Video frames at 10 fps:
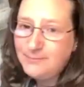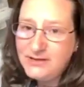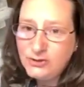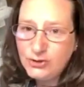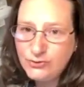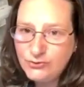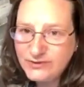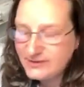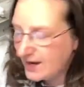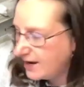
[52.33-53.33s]

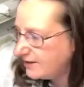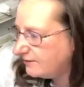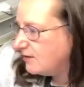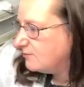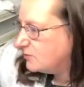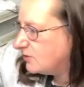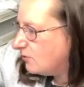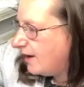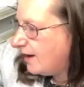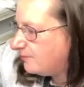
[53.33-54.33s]
Tuesday. So
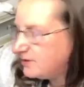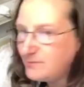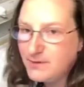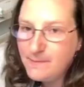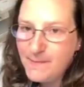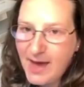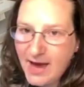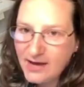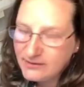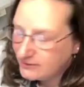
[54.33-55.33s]
happy to be
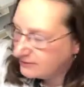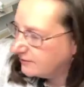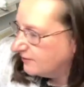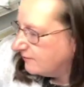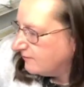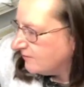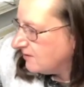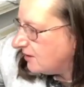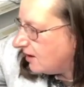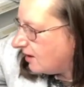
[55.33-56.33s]
back.
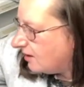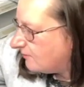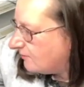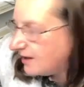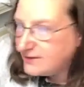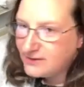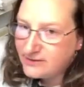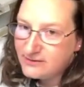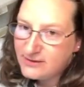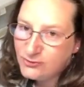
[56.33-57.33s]
Um, I
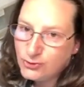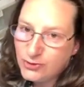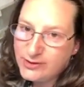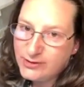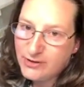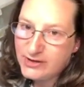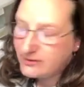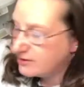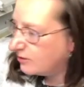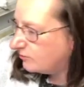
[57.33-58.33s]
did enjoy the break
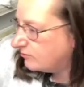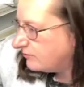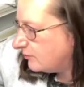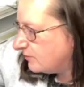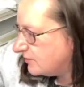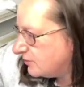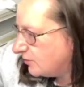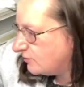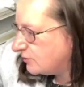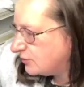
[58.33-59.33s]
though. There was
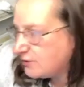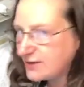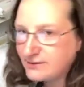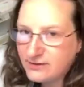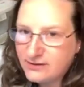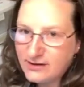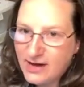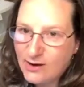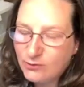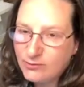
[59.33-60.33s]
no stressing an
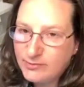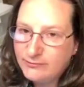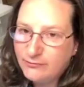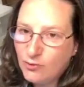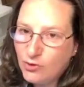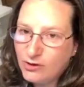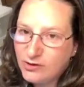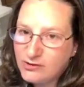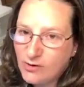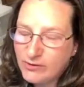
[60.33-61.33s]
hour
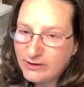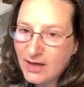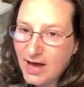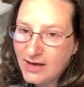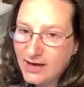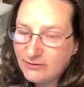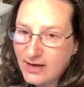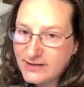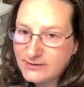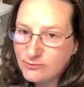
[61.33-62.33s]
before going live
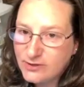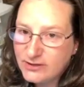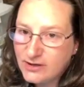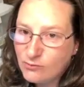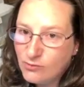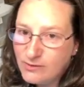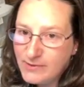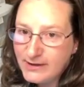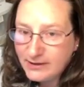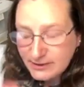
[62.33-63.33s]
last week. What am
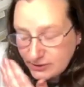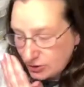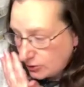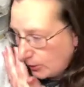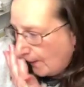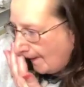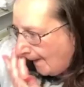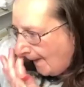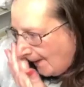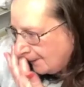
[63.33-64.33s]
I going to do?
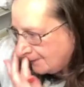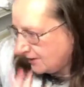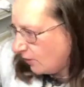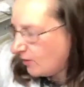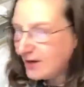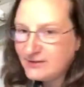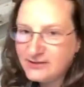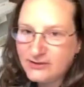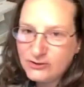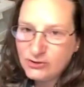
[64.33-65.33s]
So I
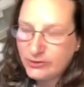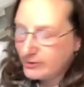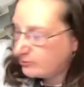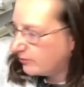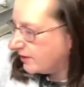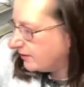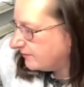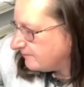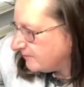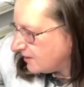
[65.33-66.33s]
did enjoy the break.
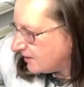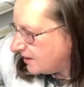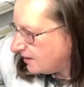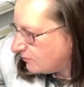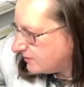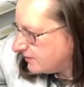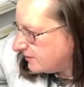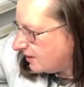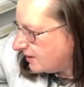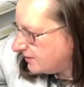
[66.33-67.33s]
It was a
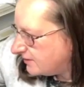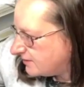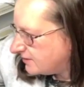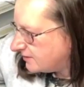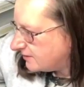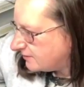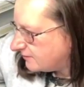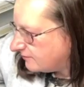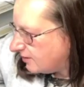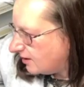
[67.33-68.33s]
nice
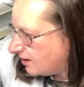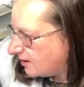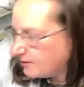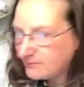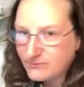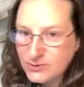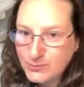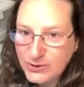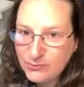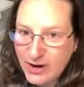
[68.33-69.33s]
um,
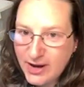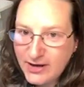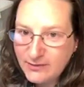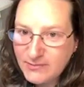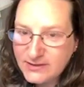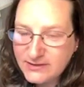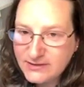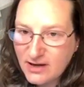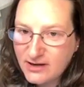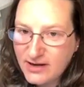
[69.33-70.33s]
spring break, my
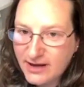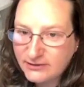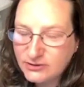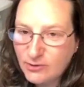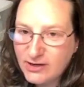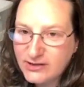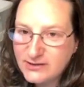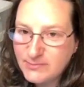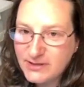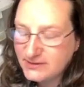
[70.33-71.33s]
son actually wanted to
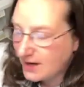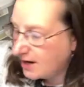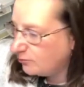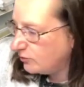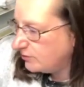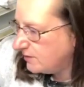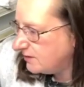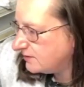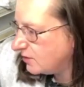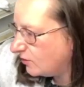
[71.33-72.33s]
spend time with me.
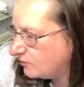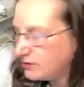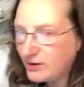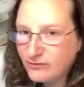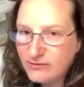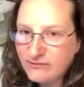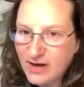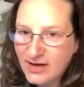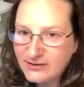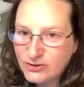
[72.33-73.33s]
So, you know, you've
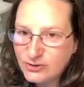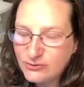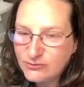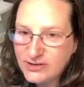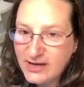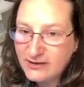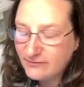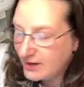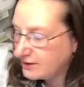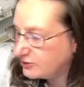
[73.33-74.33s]
got to take
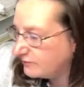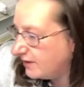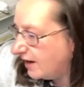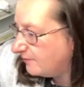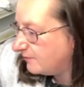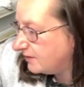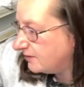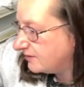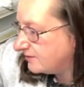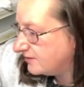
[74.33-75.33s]
advantage of that
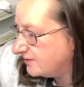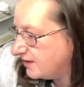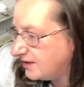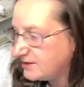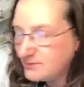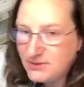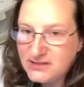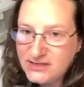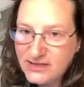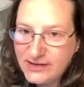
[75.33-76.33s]
because as they get to be
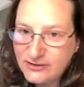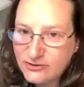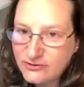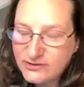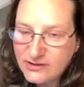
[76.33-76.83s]
teenagers,